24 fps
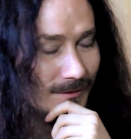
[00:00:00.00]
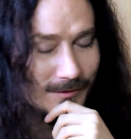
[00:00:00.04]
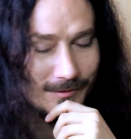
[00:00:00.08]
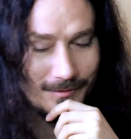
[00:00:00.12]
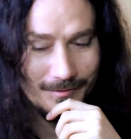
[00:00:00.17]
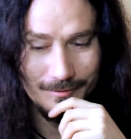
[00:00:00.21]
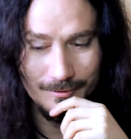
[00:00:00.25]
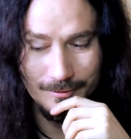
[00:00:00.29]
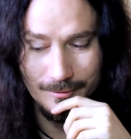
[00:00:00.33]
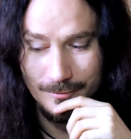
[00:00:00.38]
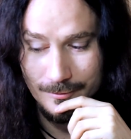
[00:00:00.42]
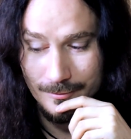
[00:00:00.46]

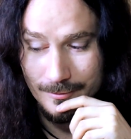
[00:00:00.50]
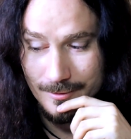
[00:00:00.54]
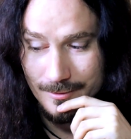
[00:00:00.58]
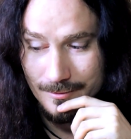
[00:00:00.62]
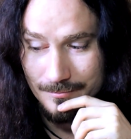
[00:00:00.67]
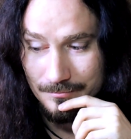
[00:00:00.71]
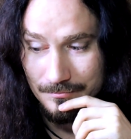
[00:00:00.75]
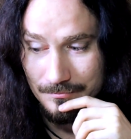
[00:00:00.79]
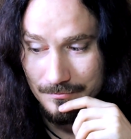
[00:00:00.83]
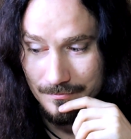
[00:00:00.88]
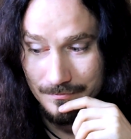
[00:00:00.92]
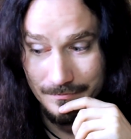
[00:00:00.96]

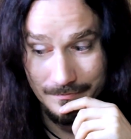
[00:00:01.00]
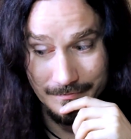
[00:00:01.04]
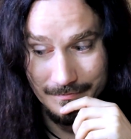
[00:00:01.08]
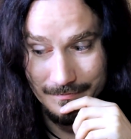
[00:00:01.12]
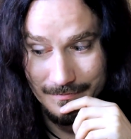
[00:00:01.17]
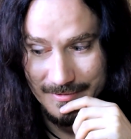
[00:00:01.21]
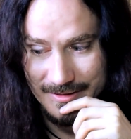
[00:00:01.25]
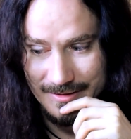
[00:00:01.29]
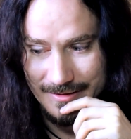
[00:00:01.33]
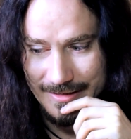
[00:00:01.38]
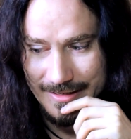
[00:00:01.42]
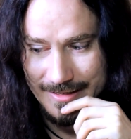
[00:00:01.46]
Or
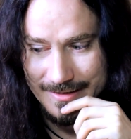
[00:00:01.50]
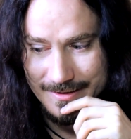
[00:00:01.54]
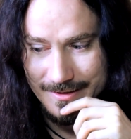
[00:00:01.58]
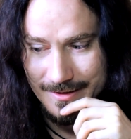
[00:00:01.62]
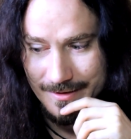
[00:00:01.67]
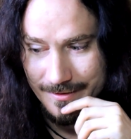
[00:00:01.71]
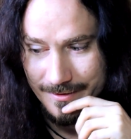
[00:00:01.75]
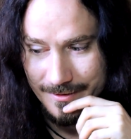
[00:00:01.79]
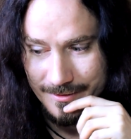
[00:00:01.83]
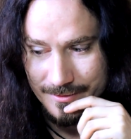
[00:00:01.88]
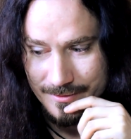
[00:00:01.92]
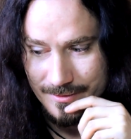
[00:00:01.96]

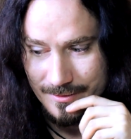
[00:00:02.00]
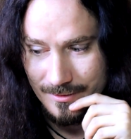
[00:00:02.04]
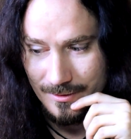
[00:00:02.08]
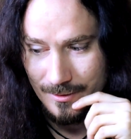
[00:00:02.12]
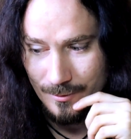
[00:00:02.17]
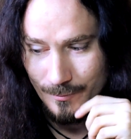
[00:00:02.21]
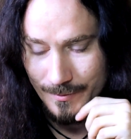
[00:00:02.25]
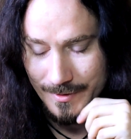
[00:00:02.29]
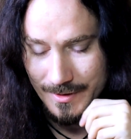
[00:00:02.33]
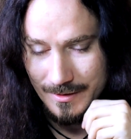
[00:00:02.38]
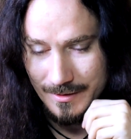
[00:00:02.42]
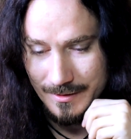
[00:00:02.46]
18 years ago
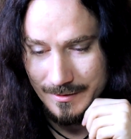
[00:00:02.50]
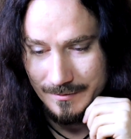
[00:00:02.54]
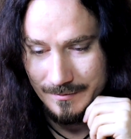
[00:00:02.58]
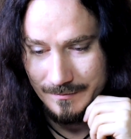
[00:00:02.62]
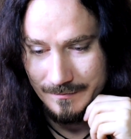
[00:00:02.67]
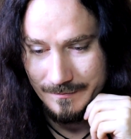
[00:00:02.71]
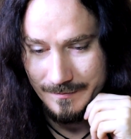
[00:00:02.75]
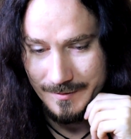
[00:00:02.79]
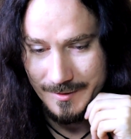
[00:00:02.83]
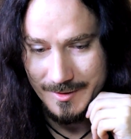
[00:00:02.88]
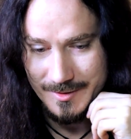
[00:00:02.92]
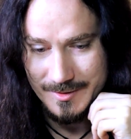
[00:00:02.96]
when I
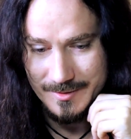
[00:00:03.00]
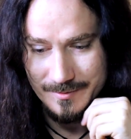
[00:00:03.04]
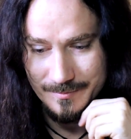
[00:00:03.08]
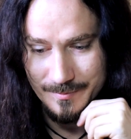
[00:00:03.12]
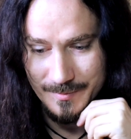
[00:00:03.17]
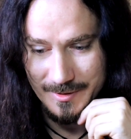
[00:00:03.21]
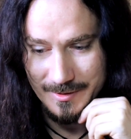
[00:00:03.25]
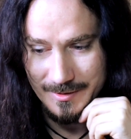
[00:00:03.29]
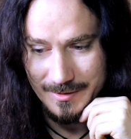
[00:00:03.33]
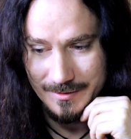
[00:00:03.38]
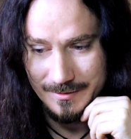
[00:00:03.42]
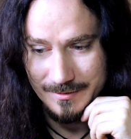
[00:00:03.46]
finished
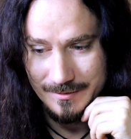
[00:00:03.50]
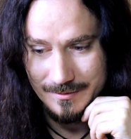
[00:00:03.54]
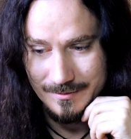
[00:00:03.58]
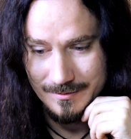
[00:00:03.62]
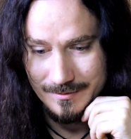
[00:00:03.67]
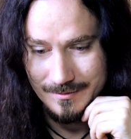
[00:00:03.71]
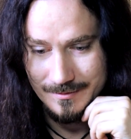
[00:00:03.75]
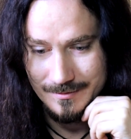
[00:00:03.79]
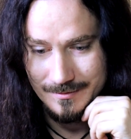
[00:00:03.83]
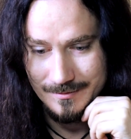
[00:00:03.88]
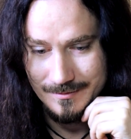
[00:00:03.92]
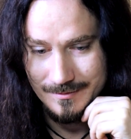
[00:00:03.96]
my
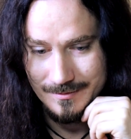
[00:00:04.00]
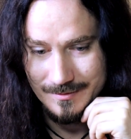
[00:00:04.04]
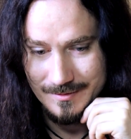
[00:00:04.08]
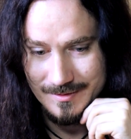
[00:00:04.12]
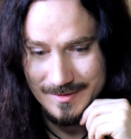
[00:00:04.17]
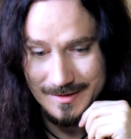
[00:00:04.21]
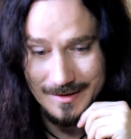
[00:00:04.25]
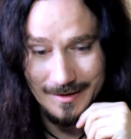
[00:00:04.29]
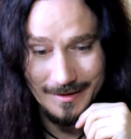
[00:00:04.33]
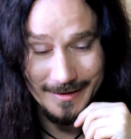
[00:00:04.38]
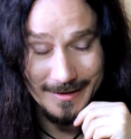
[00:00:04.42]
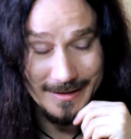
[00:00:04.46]

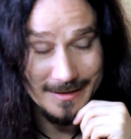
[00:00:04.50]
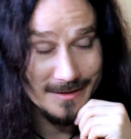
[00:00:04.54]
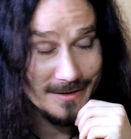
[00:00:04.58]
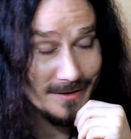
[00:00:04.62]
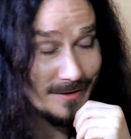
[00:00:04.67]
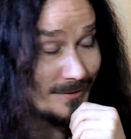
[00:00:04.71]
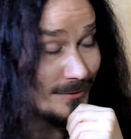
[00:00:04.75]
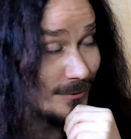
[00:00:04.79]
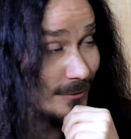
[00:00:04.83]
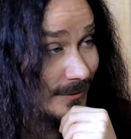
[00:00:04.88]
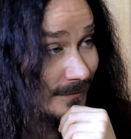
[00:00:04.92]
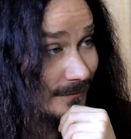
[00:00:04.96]
studies
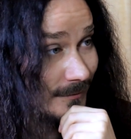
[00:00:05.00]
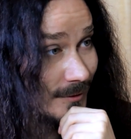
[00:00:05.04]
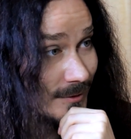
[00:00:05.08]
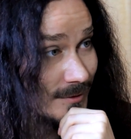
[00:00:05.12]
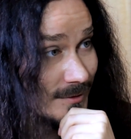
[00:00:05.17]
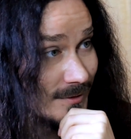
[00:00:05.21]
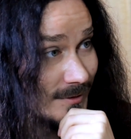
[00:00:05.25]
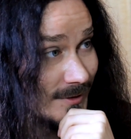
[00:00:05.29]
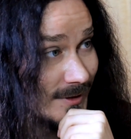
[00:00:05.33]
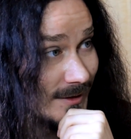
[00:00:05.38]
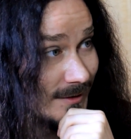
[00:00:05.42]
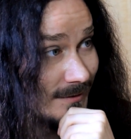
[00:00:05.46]
in
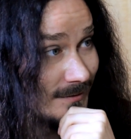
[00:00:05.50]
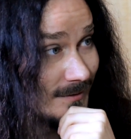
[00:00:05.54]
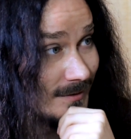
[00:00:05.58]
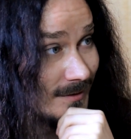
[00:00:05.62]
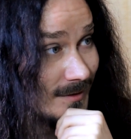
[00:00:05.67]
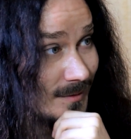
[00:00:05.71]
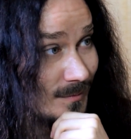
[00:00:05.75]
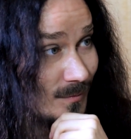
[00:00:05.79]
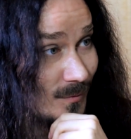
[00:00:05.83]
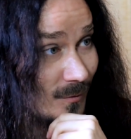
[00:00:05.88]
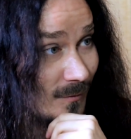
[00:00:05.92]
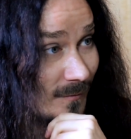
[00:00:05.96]
university,
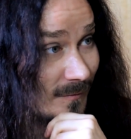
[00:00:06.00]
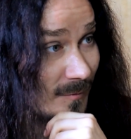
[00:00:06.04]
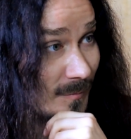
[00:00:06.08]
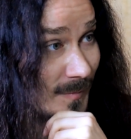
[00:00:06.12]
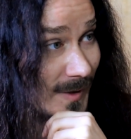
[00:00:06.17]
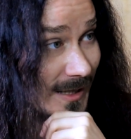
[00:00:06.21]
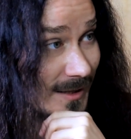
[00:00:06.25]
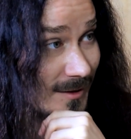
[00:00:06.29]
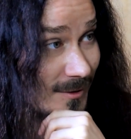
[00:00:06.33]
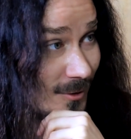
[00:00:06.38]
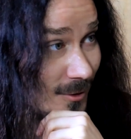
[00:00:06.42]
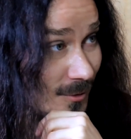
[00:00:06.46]
moved
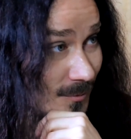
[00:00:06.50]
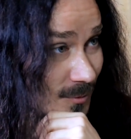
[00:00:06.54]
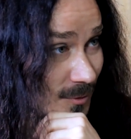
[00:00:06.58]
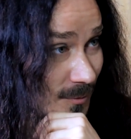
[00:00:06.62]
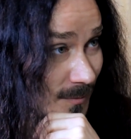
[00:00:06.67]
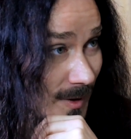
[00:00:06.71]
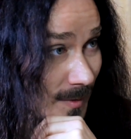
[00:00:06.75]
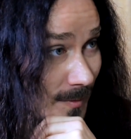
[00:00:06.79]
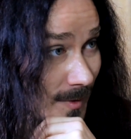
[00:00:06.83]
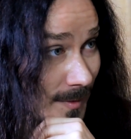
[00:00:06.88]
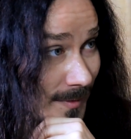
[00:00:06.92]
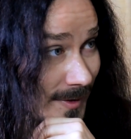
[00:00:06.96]
back home to
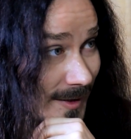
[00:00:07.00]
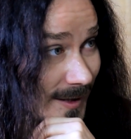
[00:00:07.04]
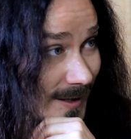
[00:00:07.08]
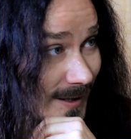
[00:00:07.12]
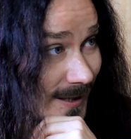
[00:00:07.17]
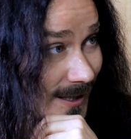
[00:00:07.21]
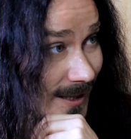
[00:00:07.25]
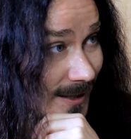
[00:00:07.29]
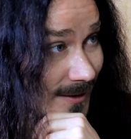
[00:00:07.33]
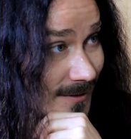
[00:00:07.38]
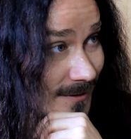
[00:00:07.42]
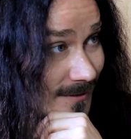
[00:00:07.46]
my mom and
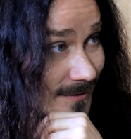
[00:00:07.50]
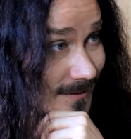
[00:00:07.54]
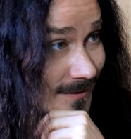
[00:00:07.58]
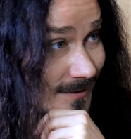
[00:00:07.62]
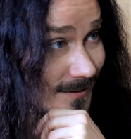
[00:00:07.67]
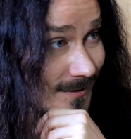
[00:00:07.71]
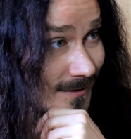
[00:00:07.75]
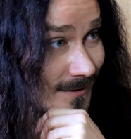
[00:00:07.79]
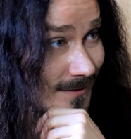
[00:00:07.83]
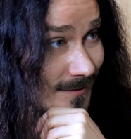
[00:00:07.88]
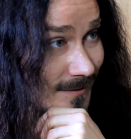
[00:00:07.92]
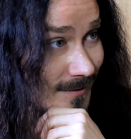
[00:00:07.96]
dad,
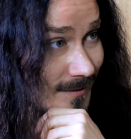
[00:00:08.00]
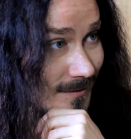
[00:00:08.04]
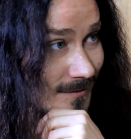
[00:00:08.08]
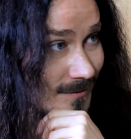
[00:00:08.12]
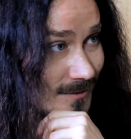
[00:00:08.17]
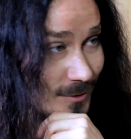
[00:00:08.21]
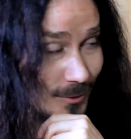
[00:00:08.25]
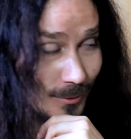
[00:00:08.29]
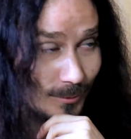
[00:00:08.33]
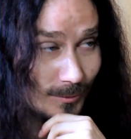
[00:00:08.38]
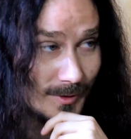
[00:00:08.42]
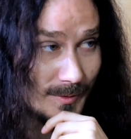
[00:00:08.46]

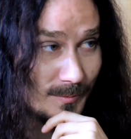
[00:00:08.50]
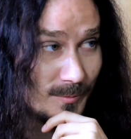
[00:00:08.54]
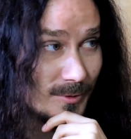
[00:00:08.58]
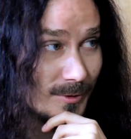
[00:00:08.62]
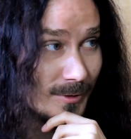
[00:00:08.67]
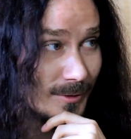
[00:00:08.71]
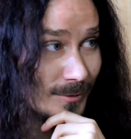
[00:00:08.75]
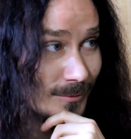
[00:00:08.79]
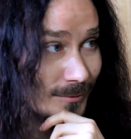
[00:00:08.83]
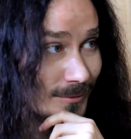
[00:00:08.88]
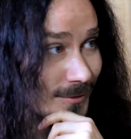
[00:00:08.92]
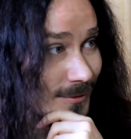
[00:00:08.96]
totally
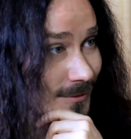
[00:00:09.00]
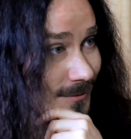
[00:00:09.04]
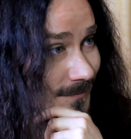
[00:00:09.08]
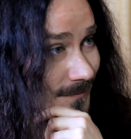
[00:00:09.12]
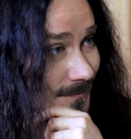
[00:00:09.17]
broke,